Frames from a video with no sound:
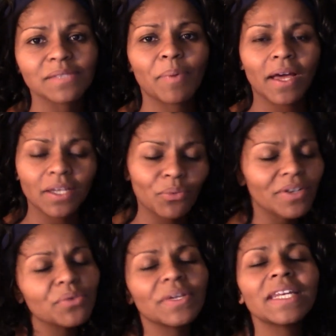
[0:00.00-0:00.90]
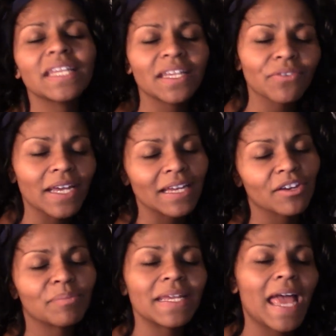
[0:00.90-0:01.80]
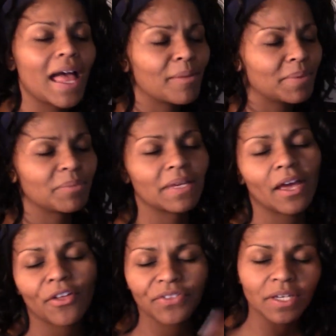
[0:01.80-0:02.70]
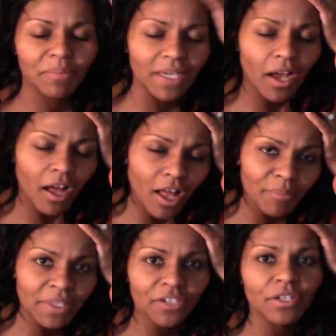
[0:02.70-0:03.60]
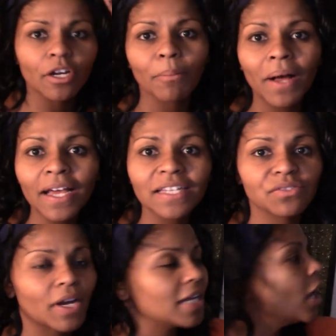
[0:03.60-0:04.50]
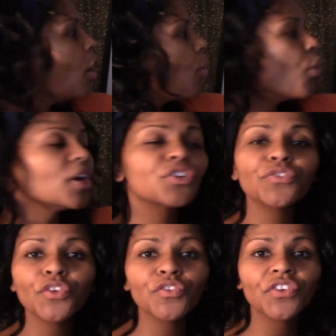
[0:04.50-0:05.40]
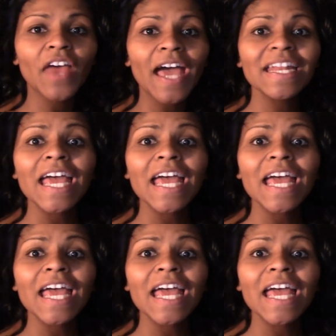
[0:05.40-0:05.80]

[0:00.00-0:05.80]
Body, what do we need right now to be happy, to be healthy, to be calm here in our minds, right? Wonderful for that,